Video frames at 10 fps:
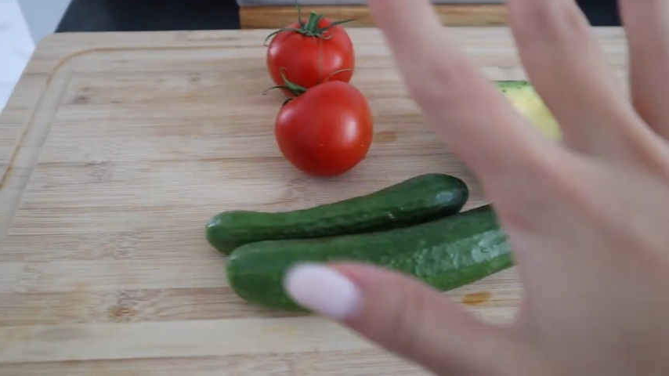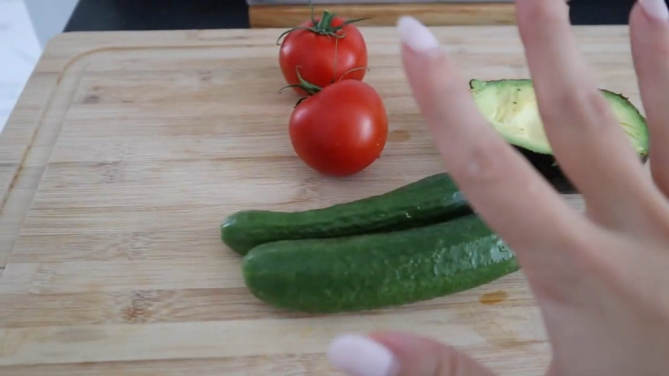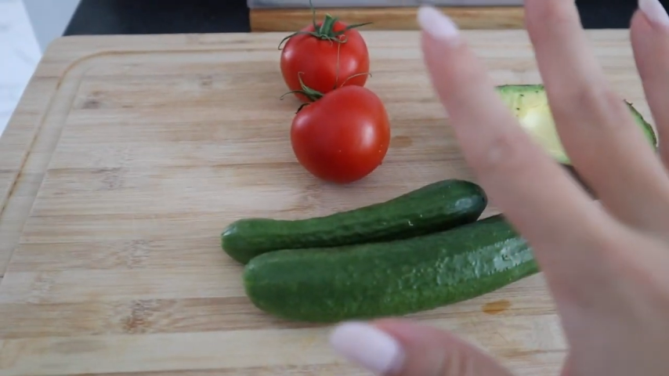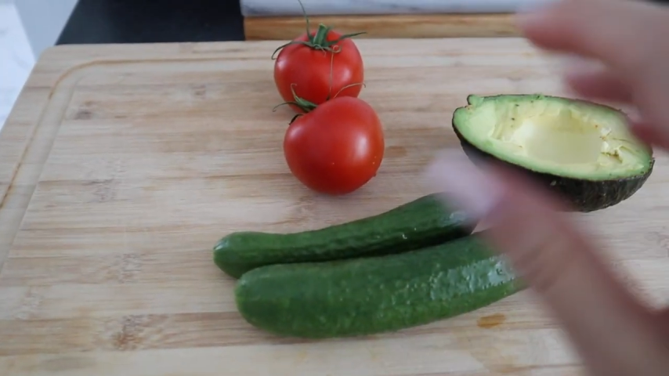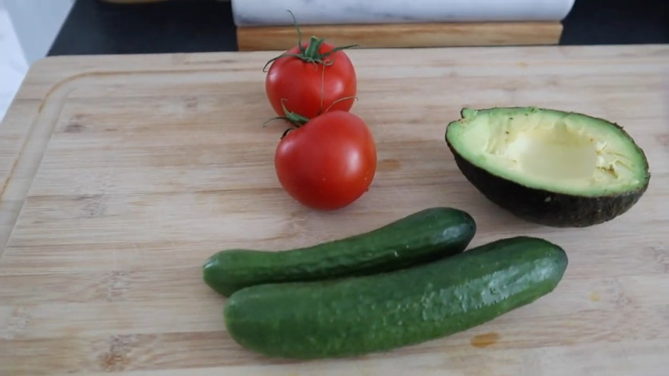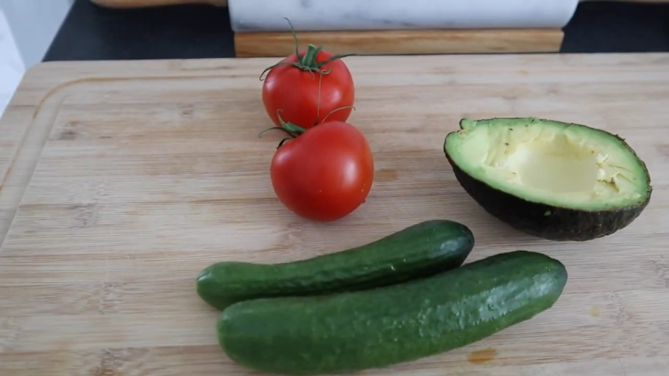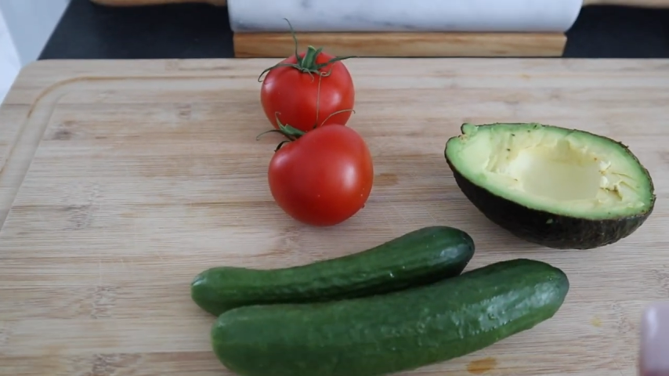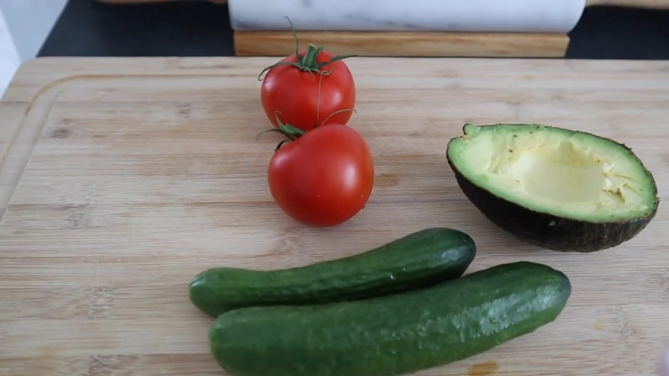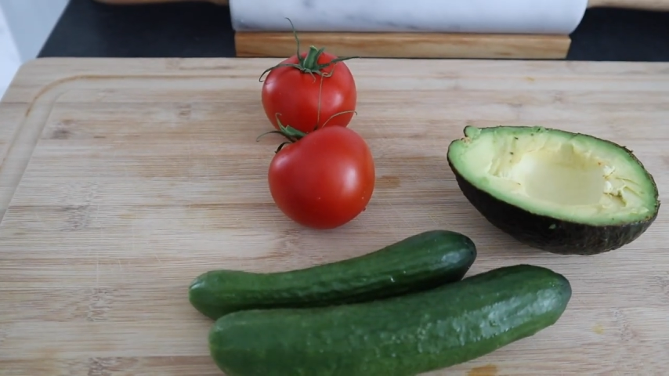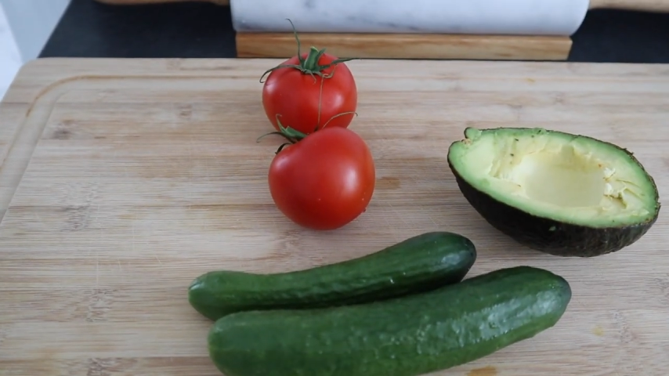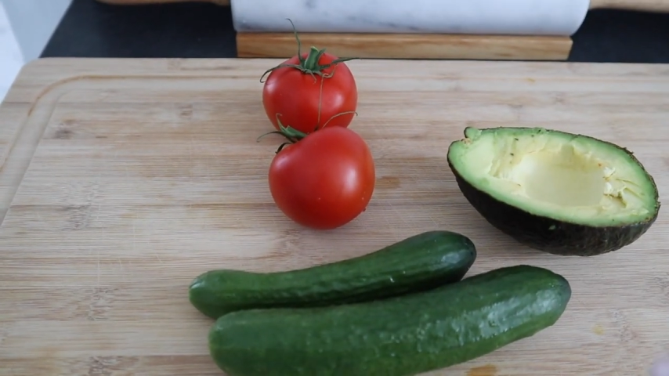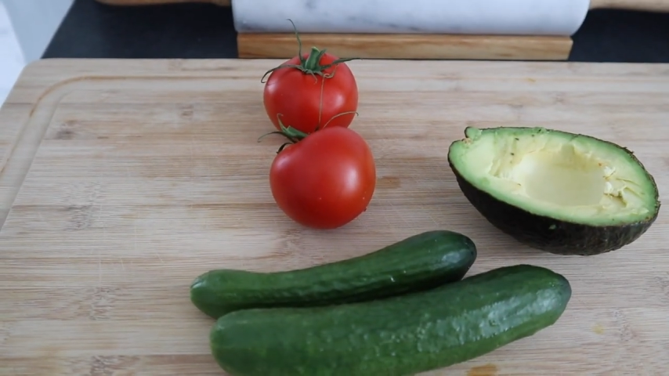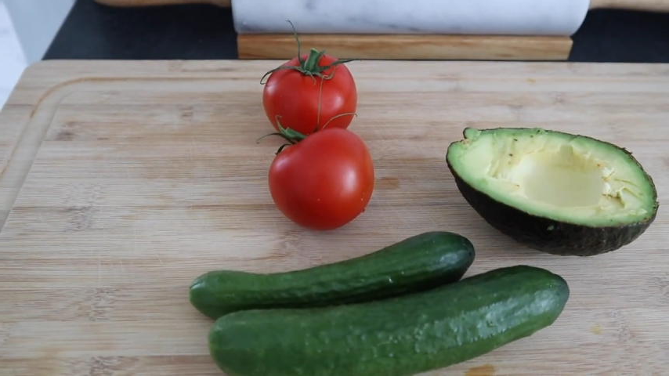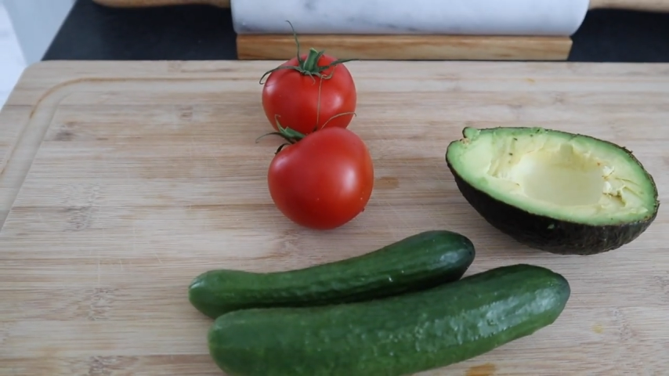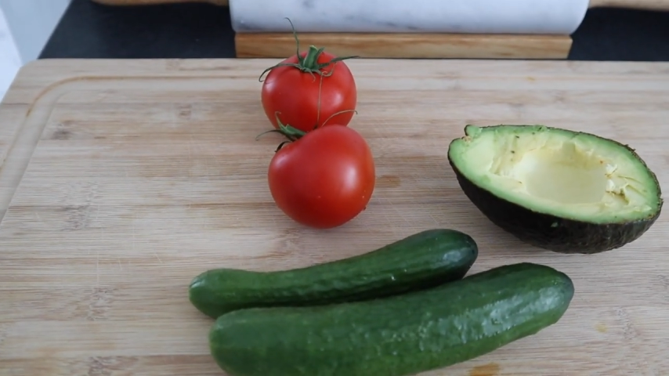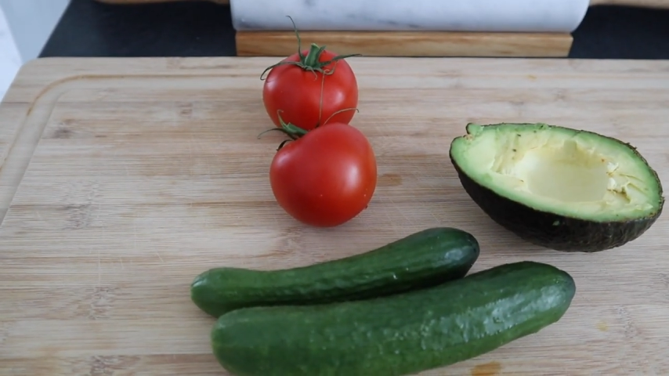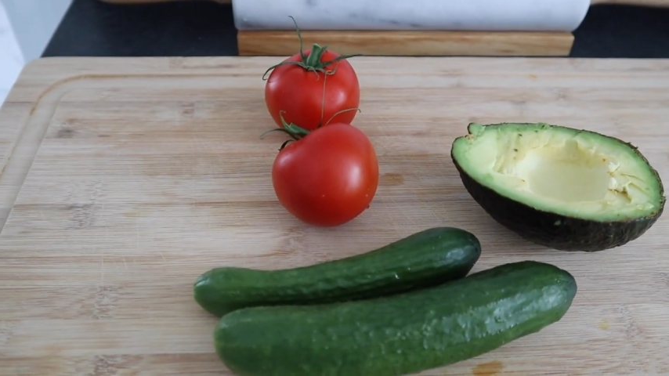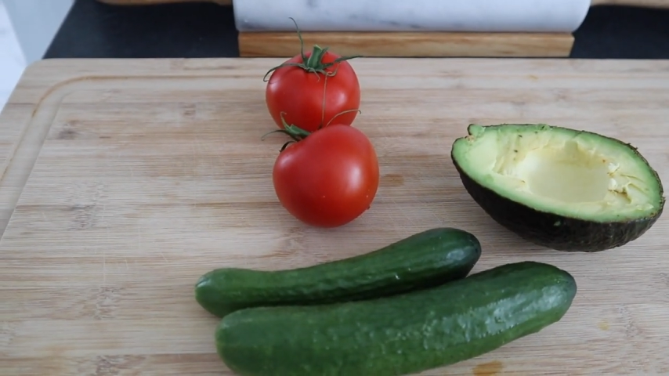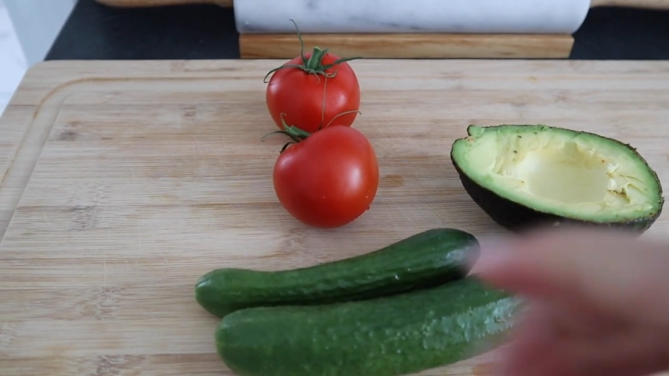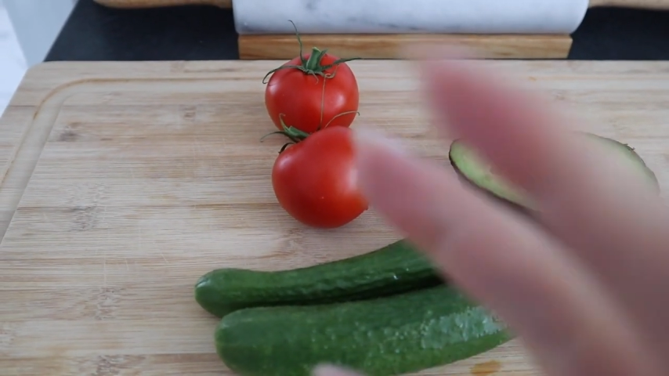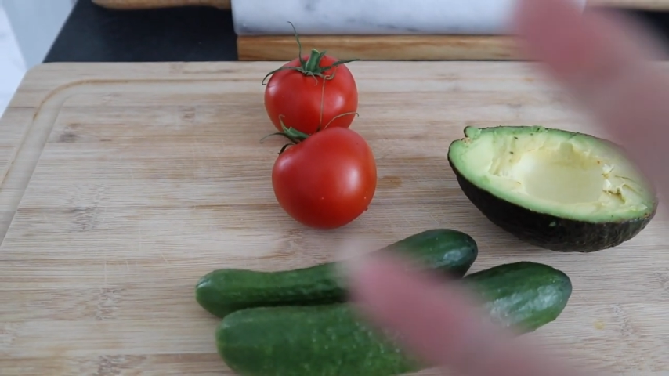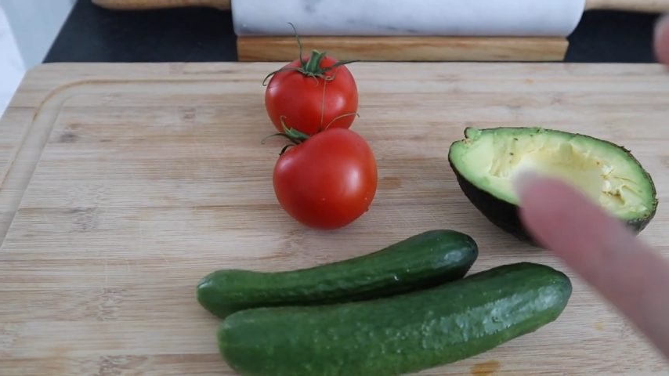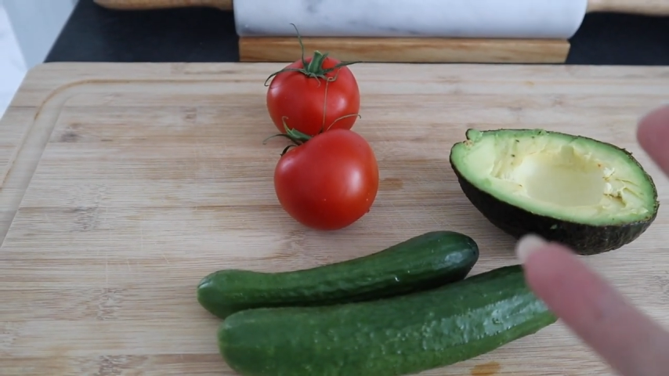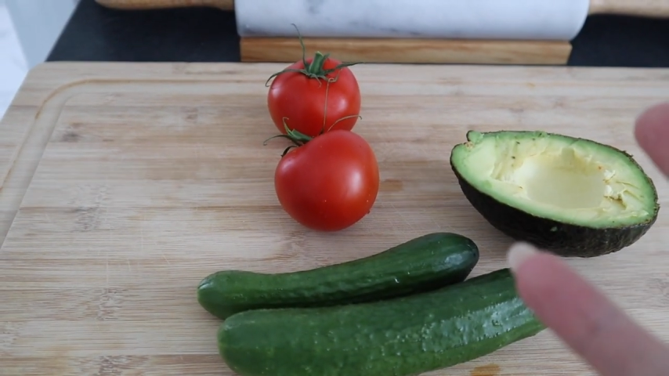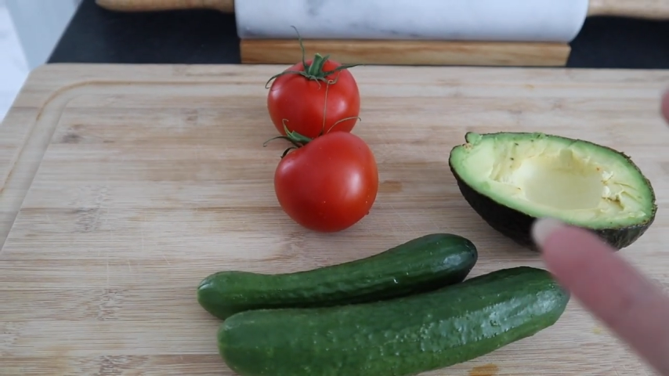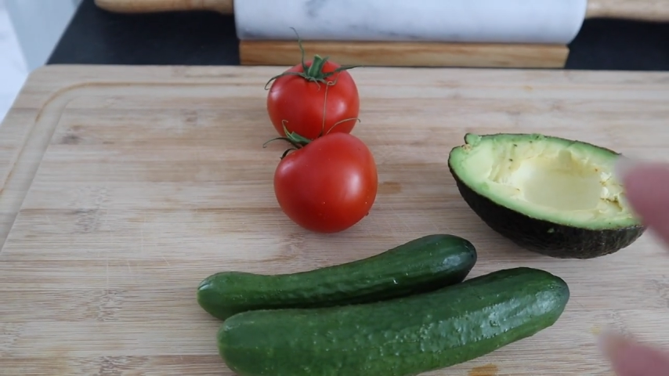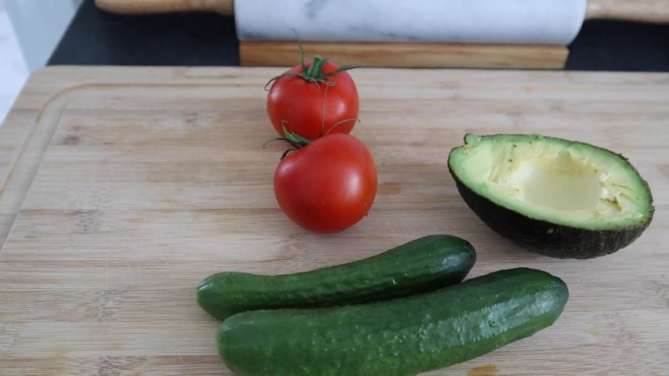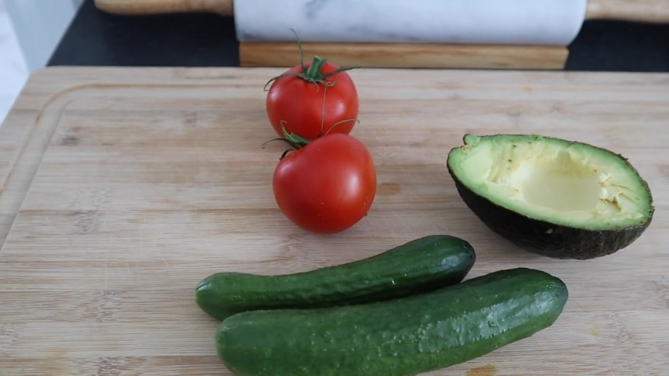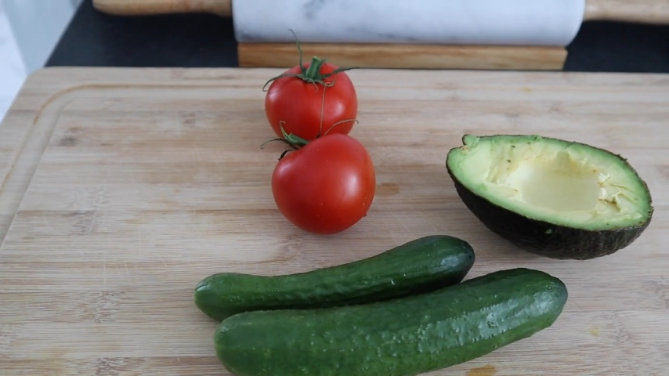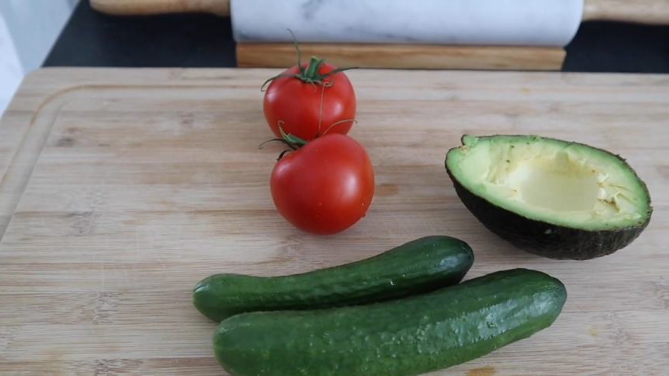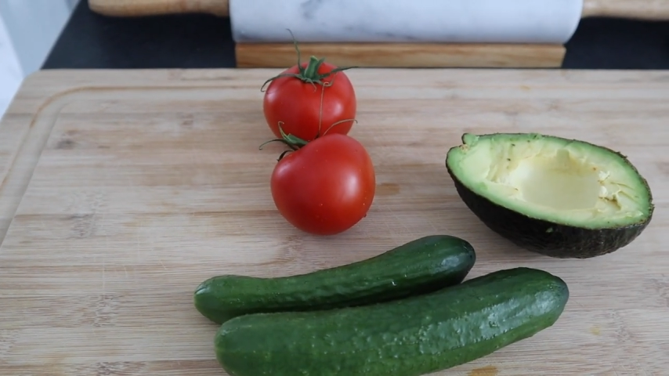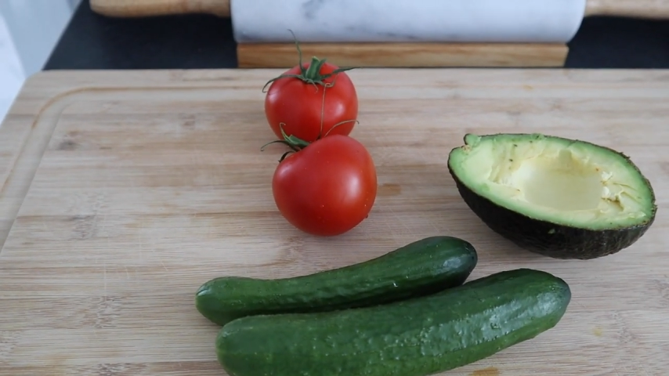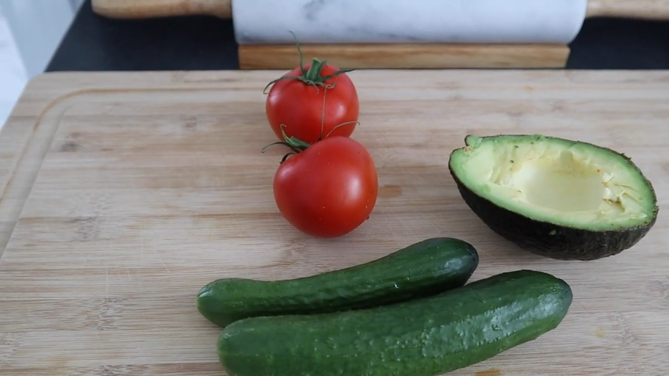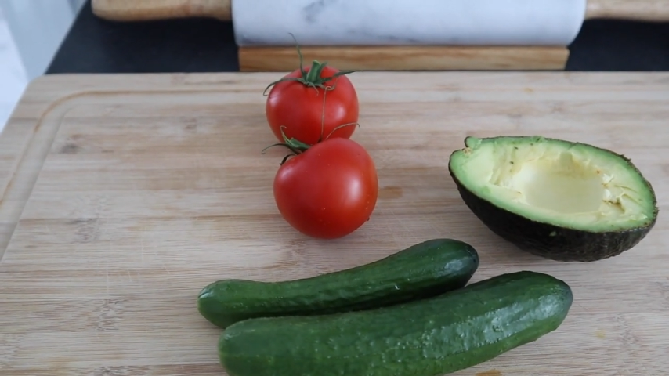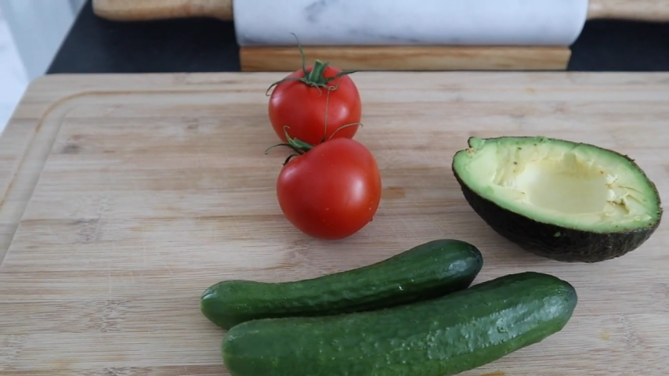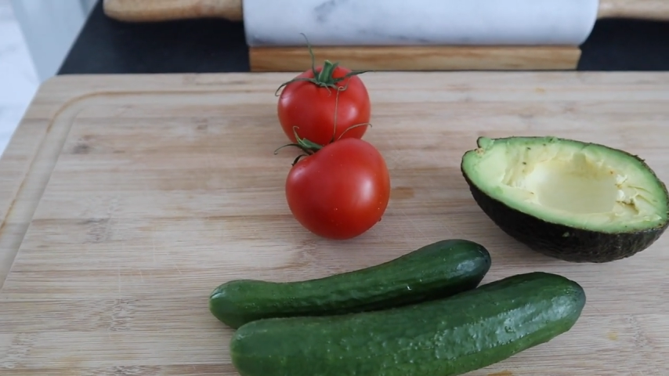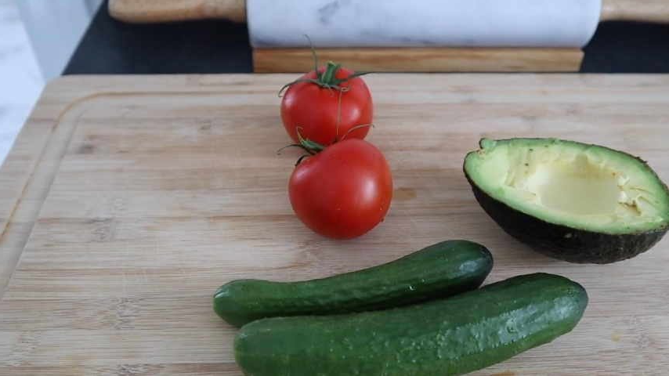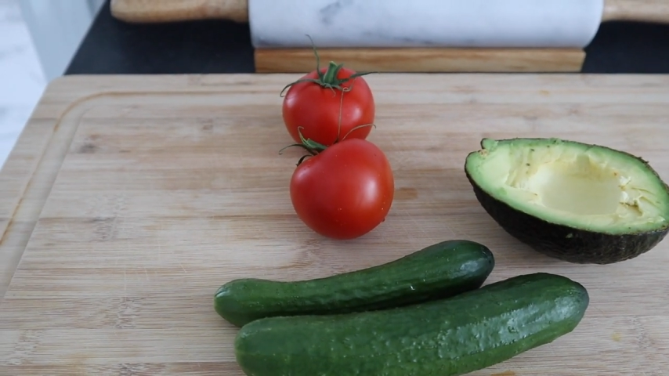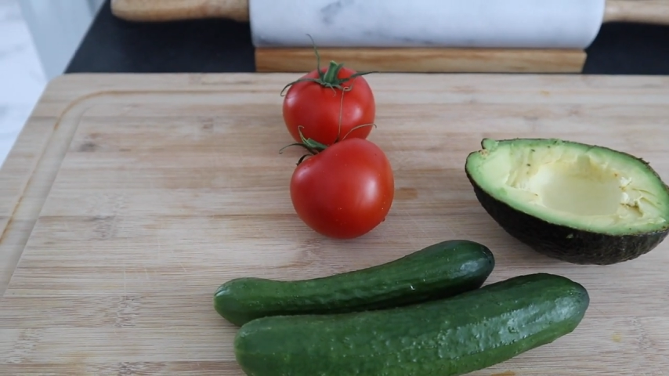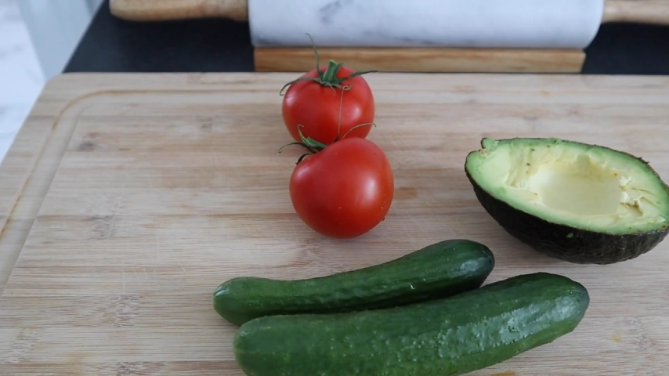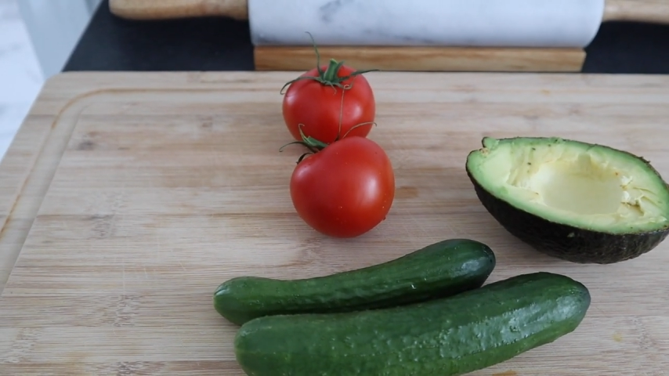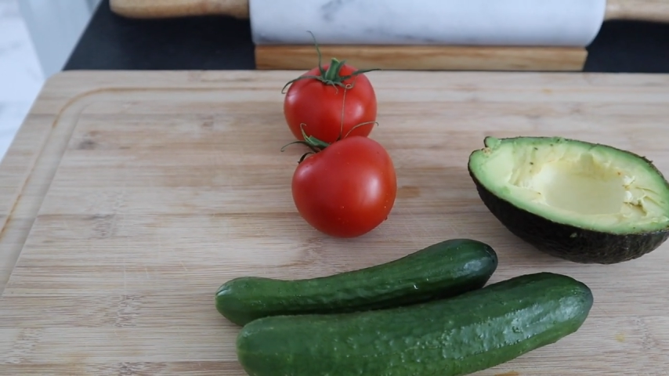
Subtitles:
(no speaker visible)